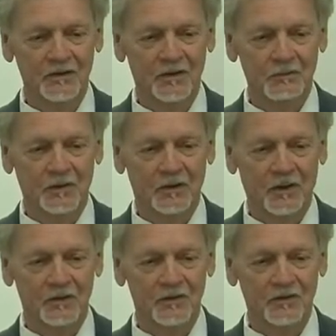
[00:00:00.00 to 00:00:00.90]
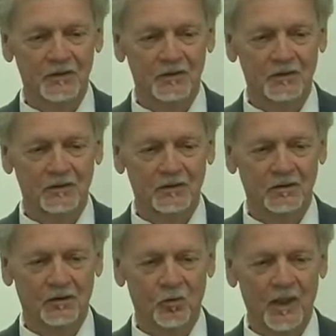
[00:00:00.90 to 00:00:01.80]
i said because
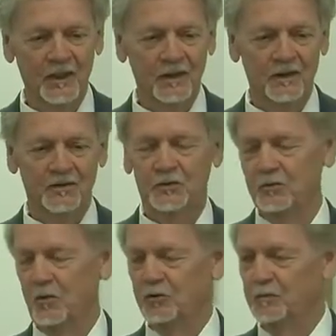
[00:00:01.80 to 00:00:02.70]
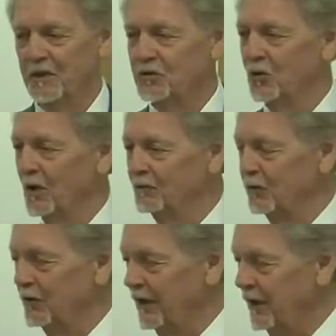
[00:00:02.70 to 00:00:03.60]
a wedding is supposed to be a
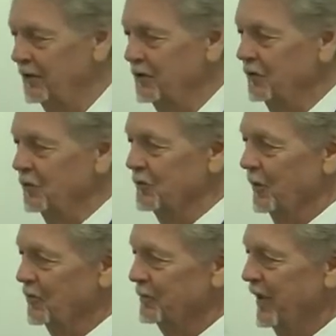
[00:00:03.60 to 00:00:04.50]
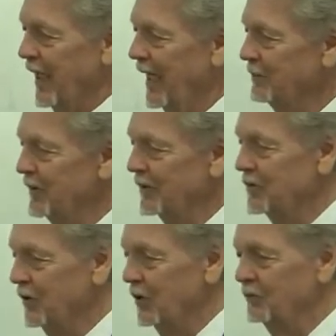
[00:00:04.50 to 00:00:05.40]
joyful occasion and we're supposed to be happy
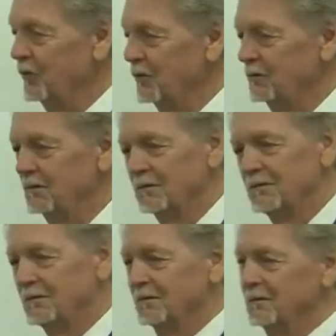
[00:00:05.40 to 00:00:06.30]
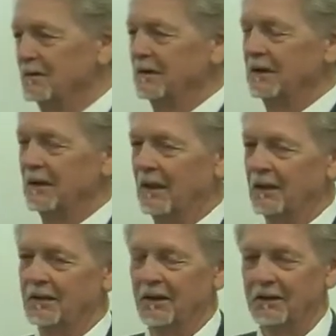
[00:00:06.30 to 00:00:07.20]
and cheerful
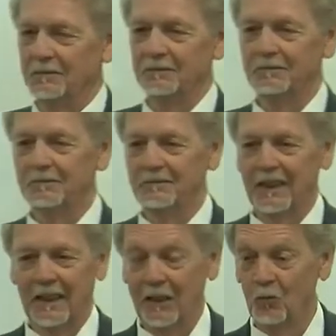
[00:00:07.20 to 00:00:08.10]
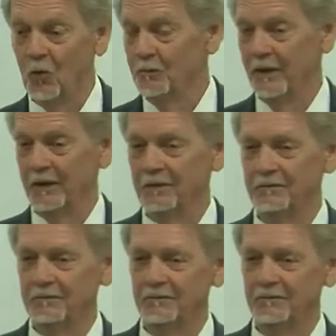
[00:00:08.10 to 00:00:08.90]
and, and um, i won't be